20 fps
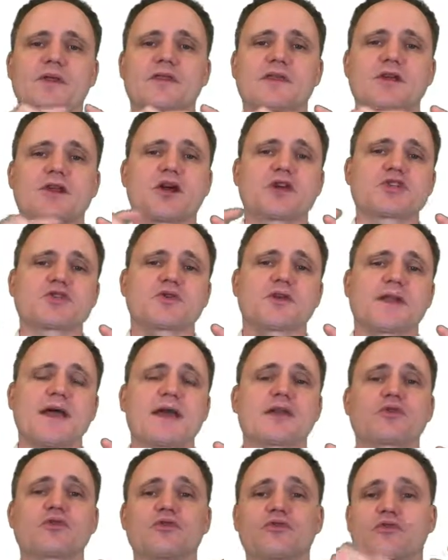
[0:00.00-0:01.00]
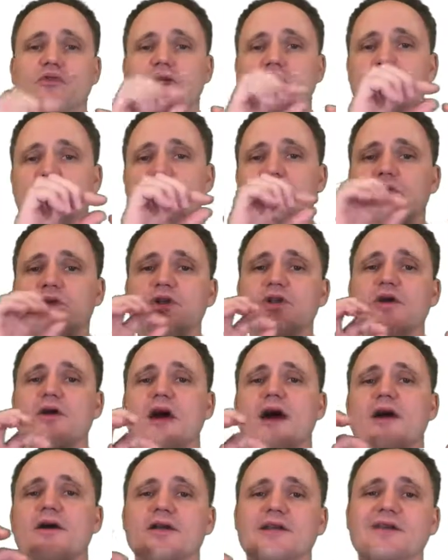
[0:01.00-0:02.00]
longitude and latitude. So then we know
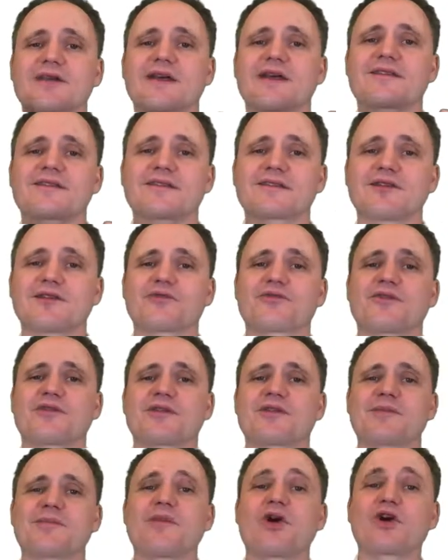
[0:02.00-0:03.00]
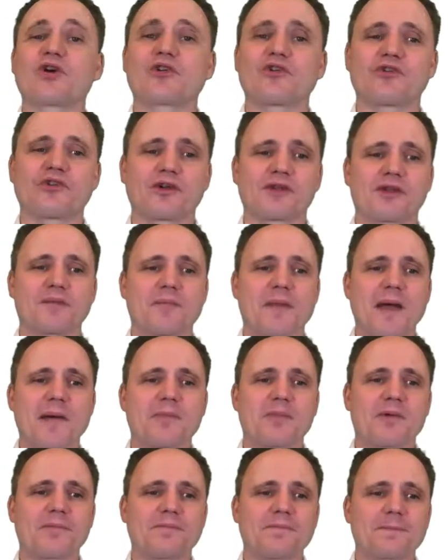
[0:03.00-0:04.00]
how to get the different markers on the
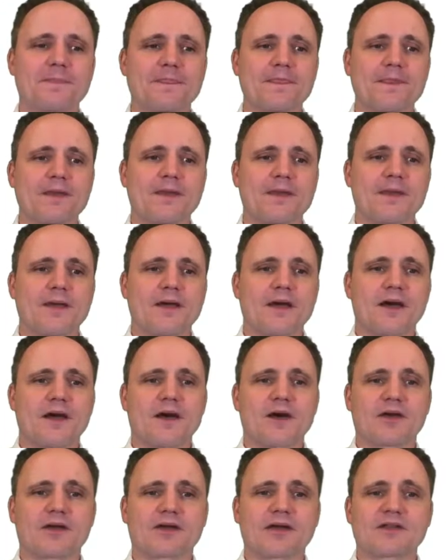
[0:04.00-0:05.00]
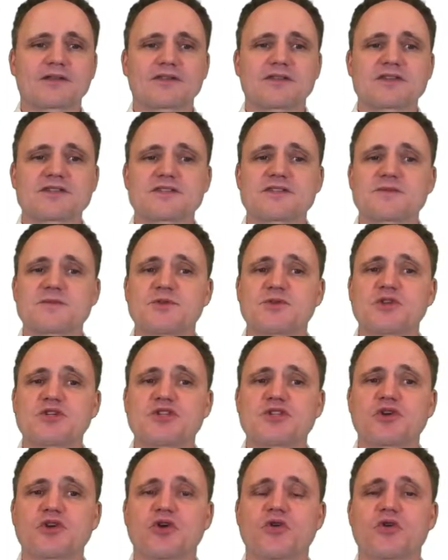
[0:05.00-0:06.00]
map. Get distance between
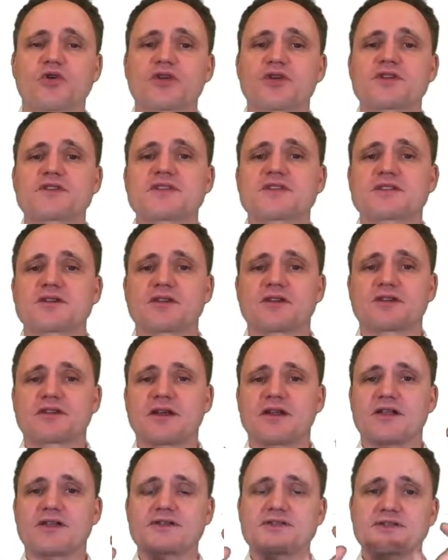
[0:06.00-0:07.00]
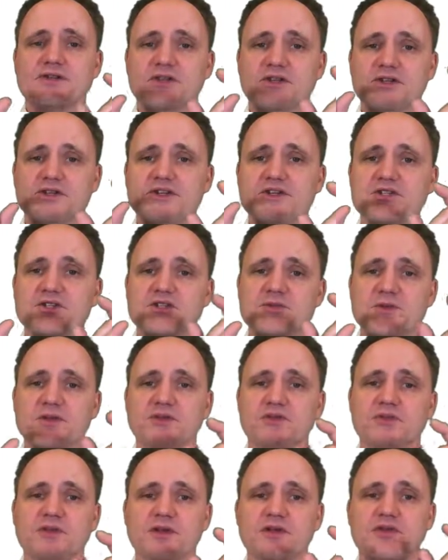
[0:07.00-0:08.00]
geo-coordinates is going to tell us, you know, the distance
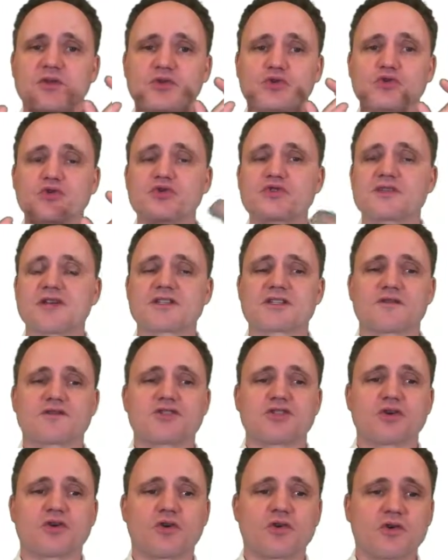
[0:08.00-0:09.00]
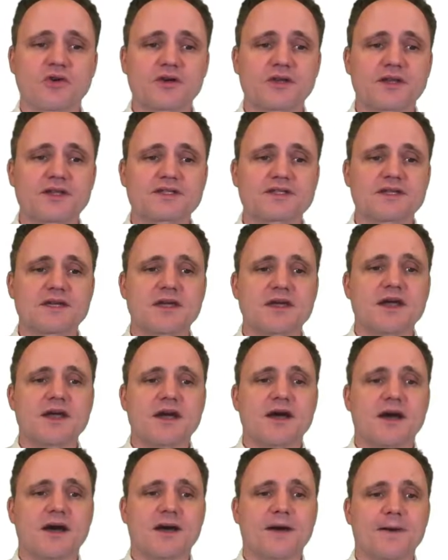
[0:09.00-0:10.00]
between, you know, two sets of geo-coordinates
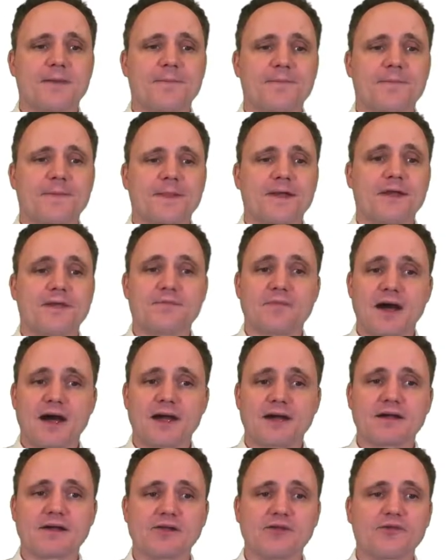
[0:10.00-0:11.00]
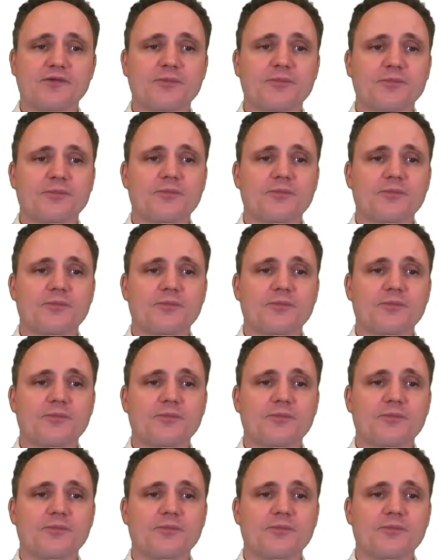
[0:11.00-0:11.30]
in miles,